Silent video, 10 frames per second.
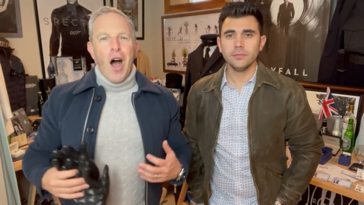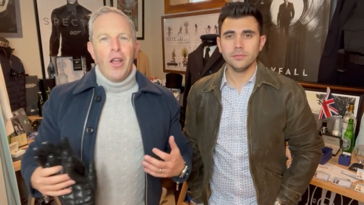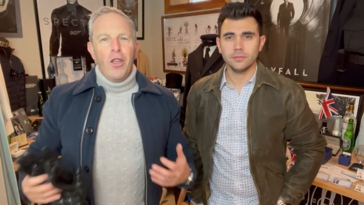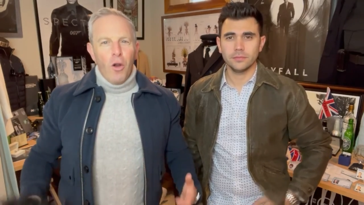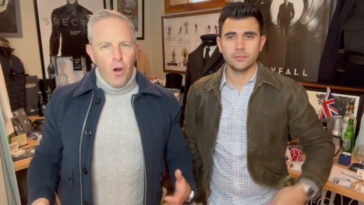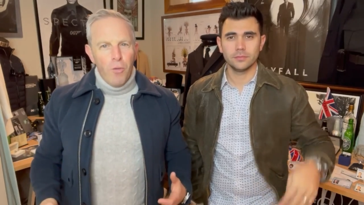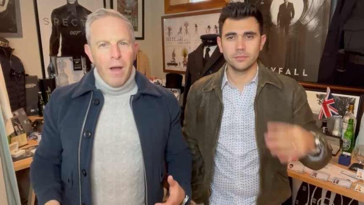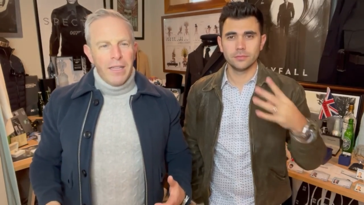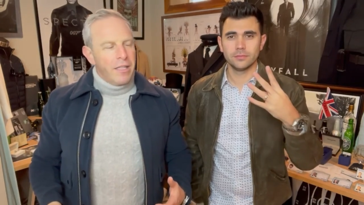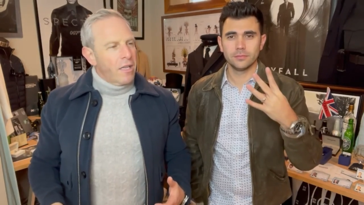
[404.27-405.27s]
Speaker 1: You heard
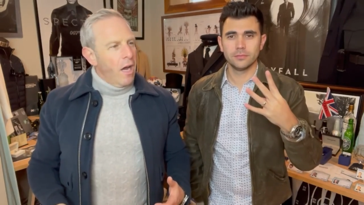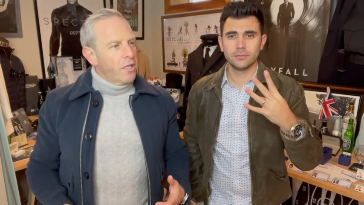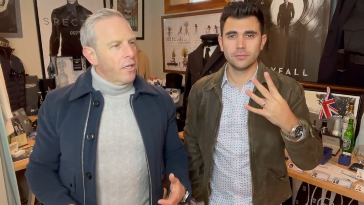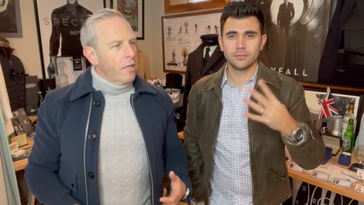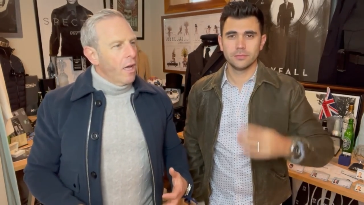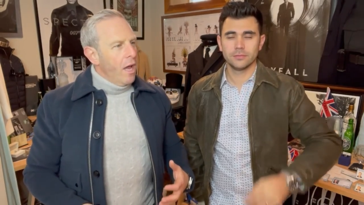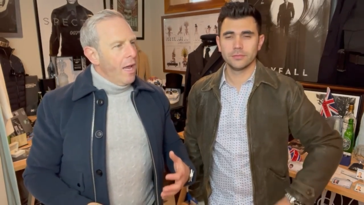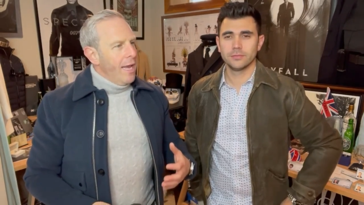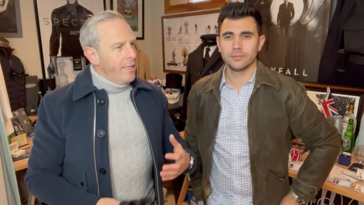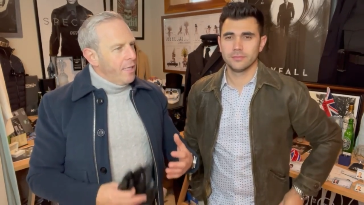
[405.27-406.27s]
my discussion.
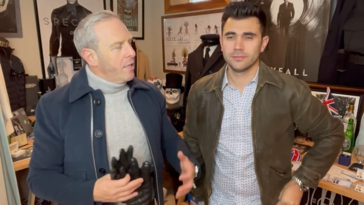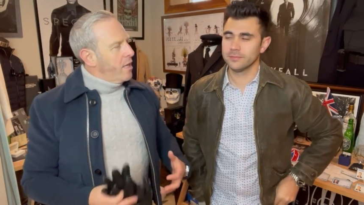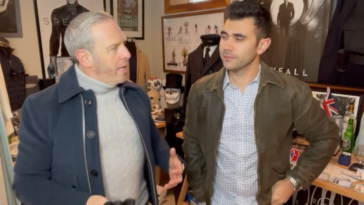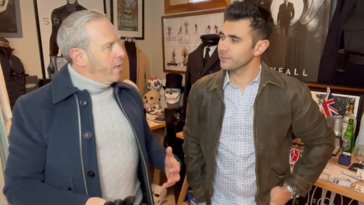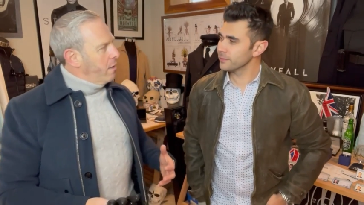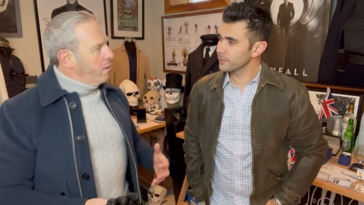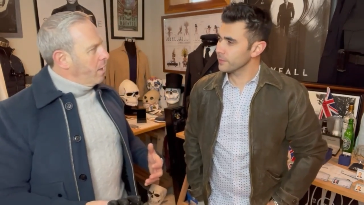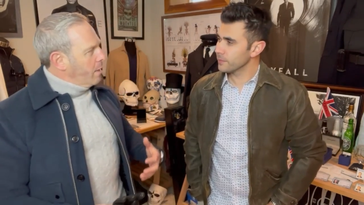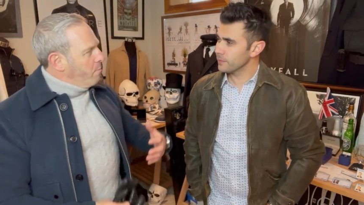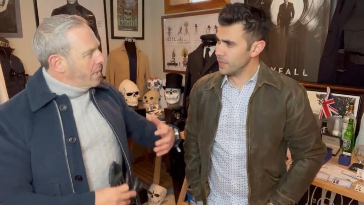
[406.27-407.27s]
Is this a thing
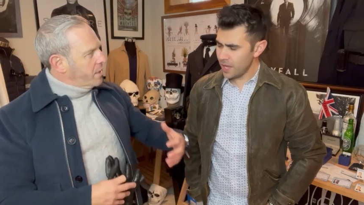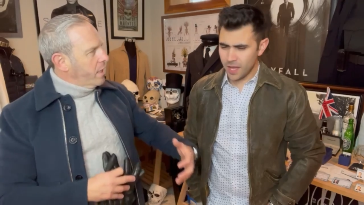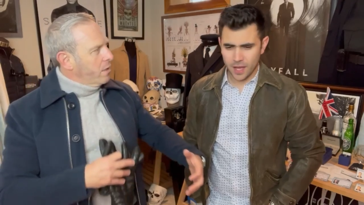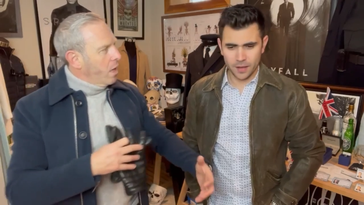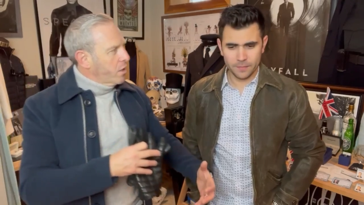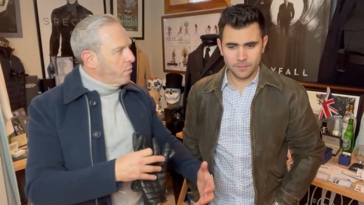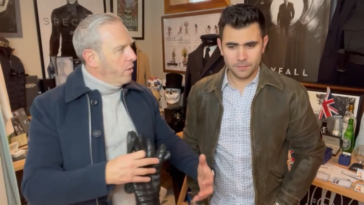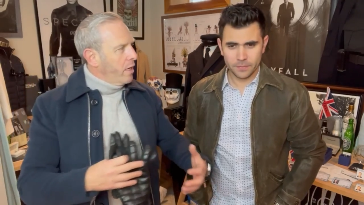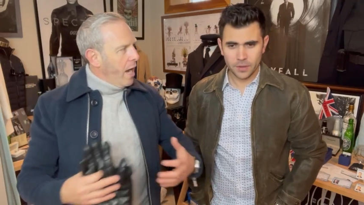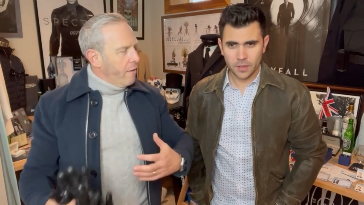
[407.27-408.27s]
like mixing yeah.
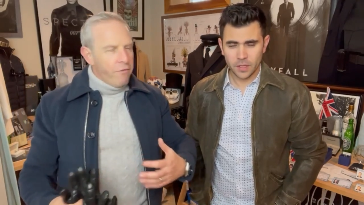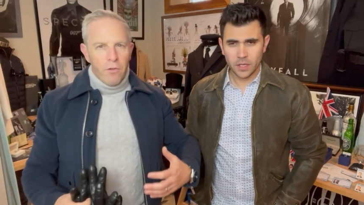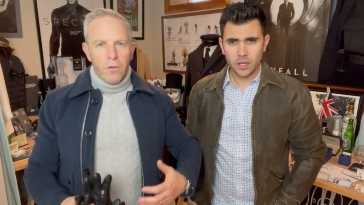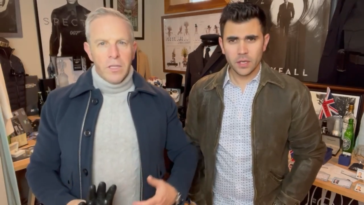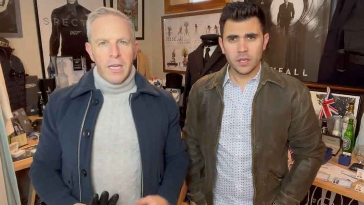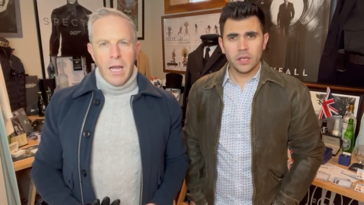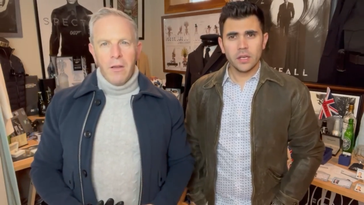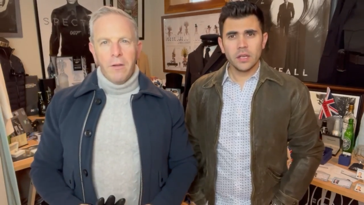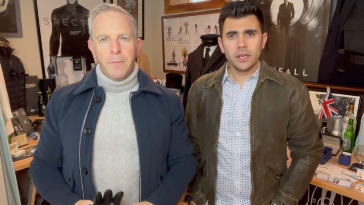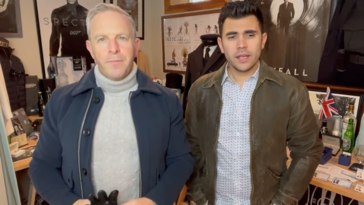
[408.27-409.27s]
luxury and frugal
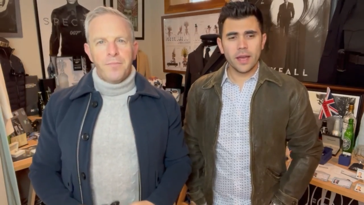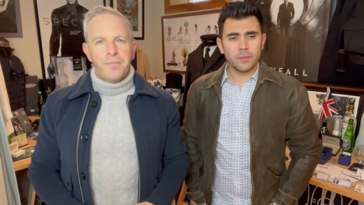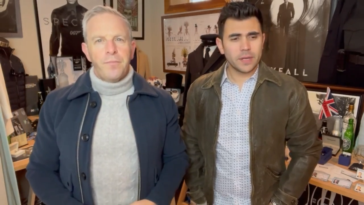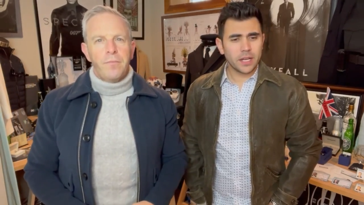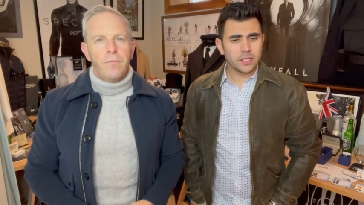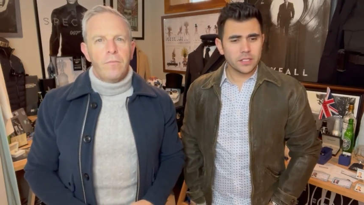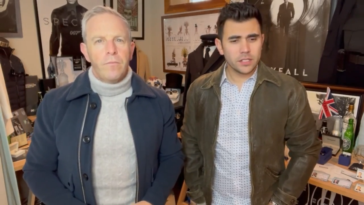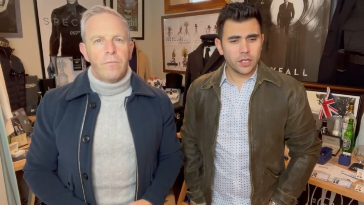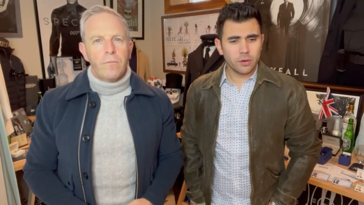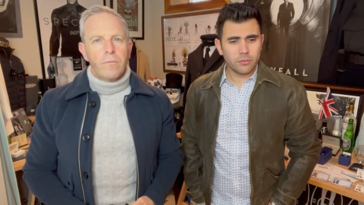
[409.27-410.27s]
together? Yeah, because
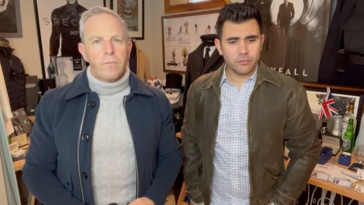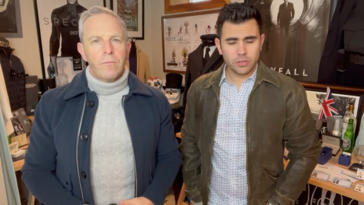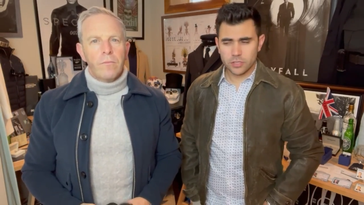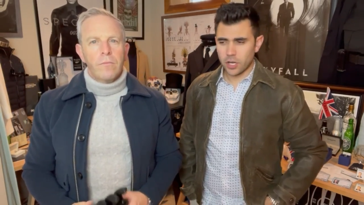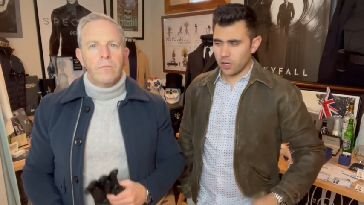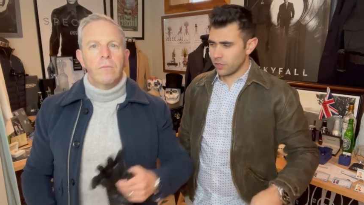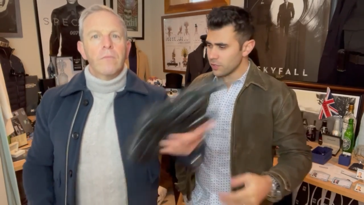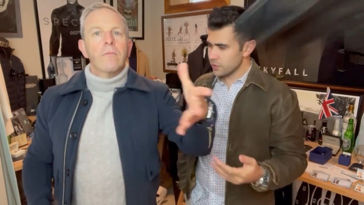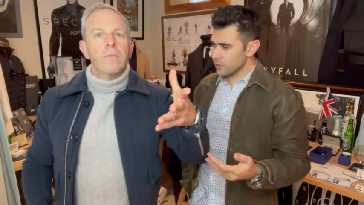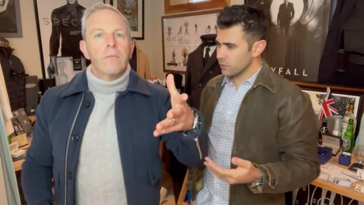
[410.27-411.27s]
you
Speaker 2: know, for
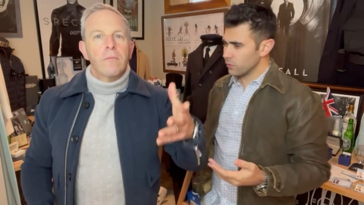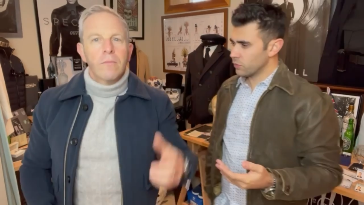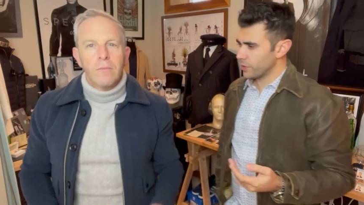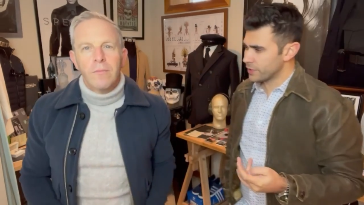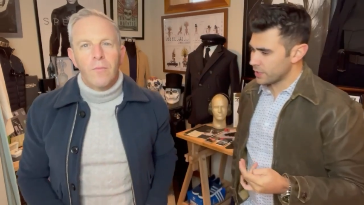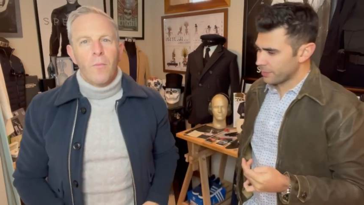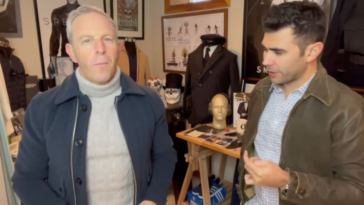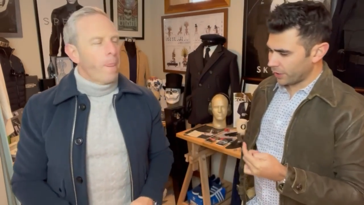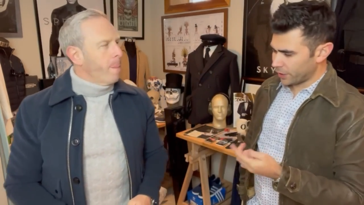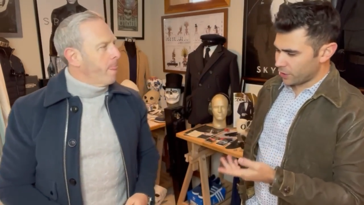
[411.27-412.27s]
starters, with
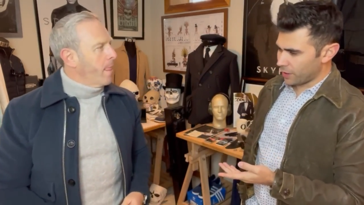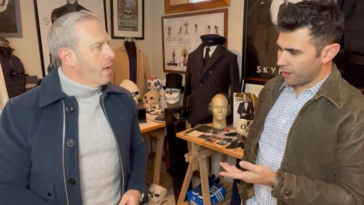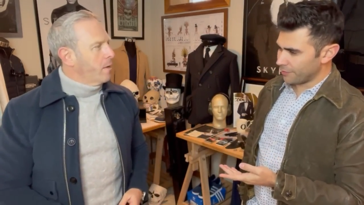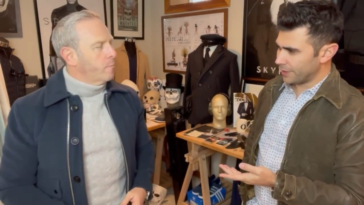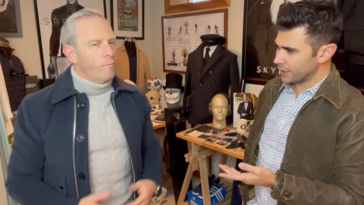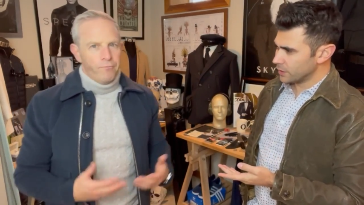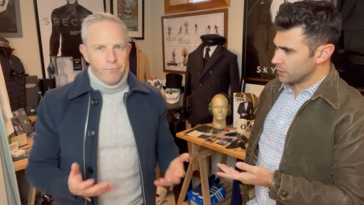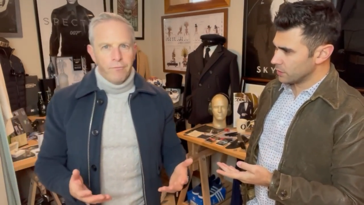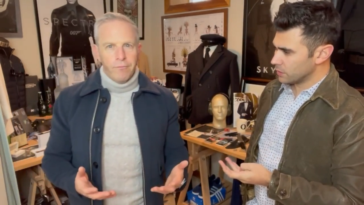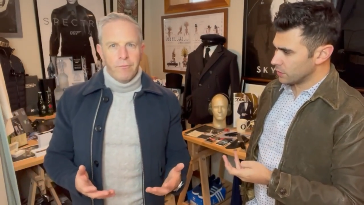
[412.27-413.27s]
something like your outfit,
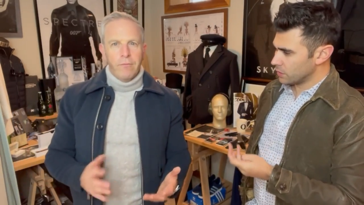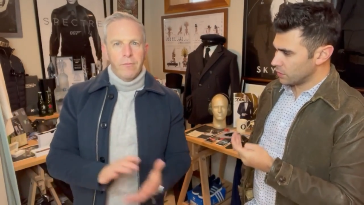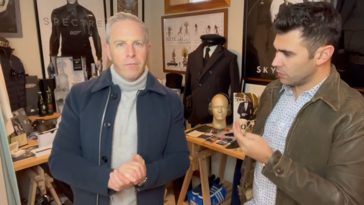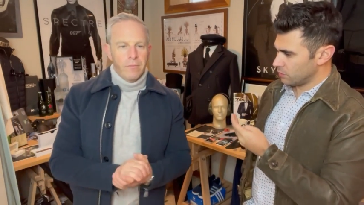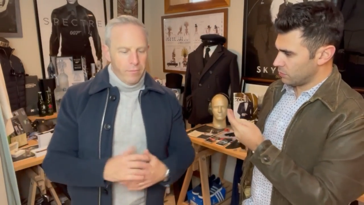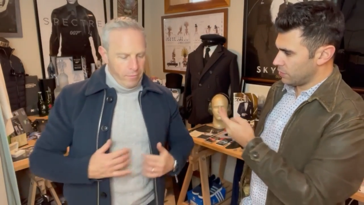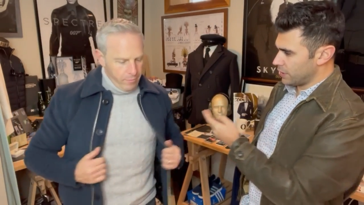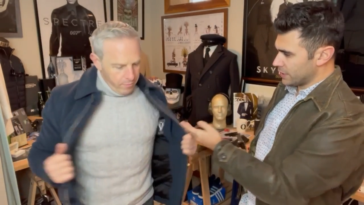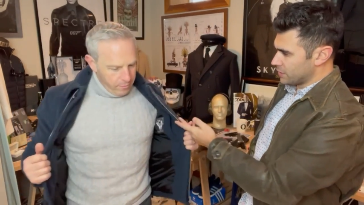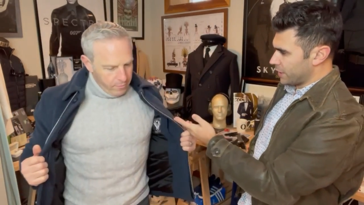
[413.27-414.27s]

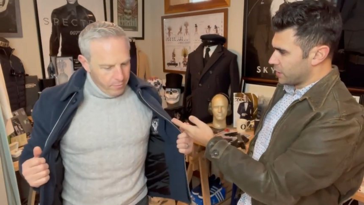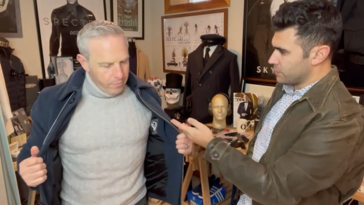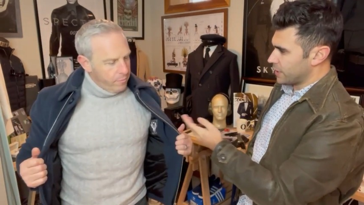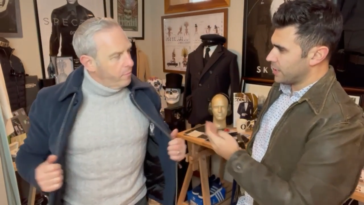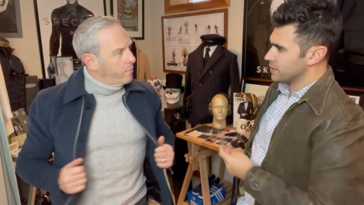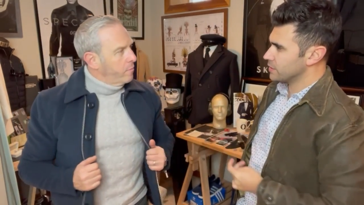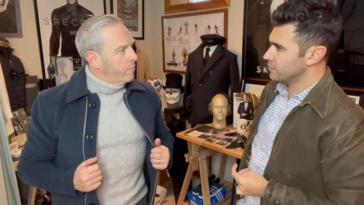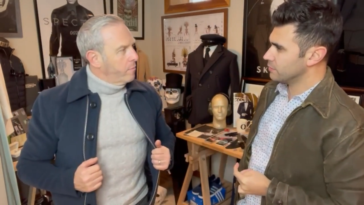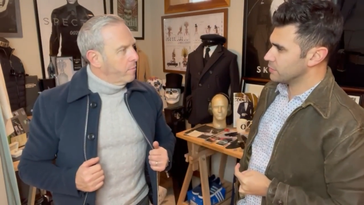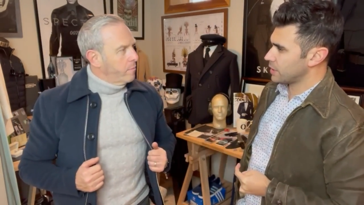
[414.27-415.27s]
this, like you said,
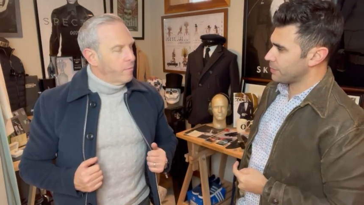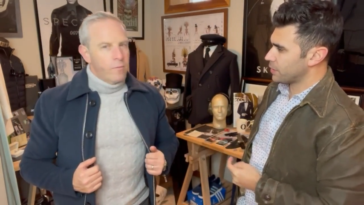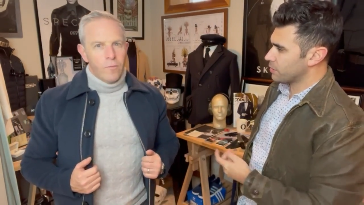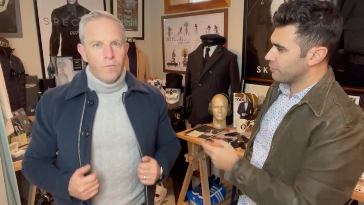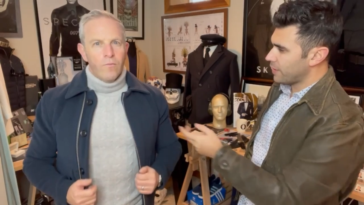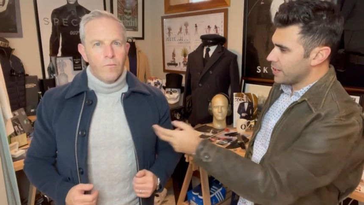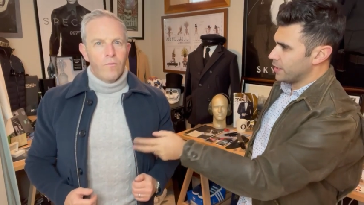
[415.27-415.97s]
isn't something you can find